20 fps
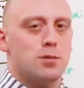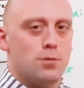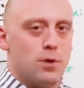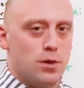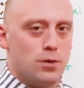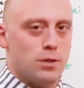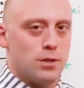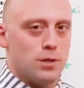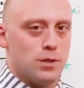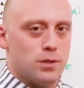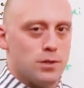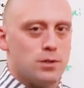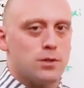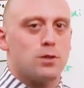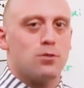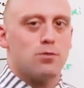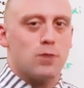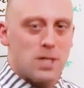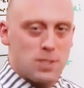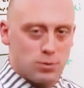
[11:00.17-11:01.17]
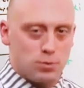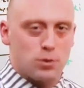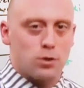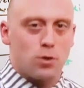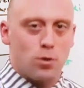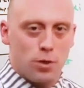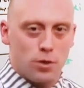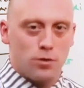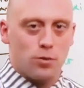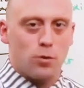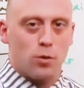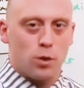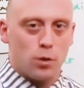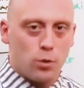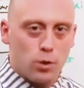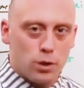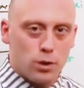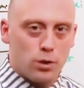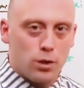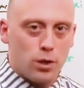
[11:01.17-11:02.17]
pneumonias, the respiratory
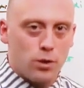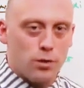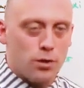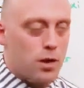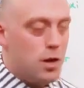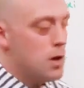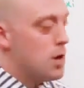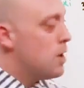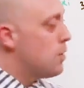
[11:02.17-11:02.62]
fluoroquinolone,